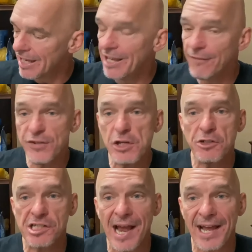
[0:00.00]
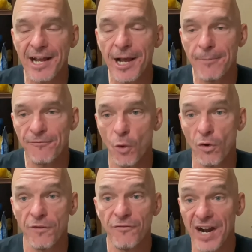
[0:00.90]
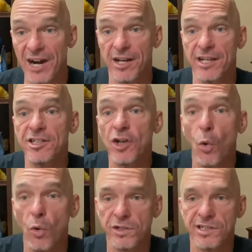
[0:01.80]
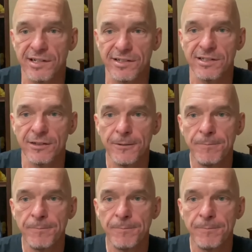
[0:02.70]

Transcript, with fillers: If you sign up for the various courses,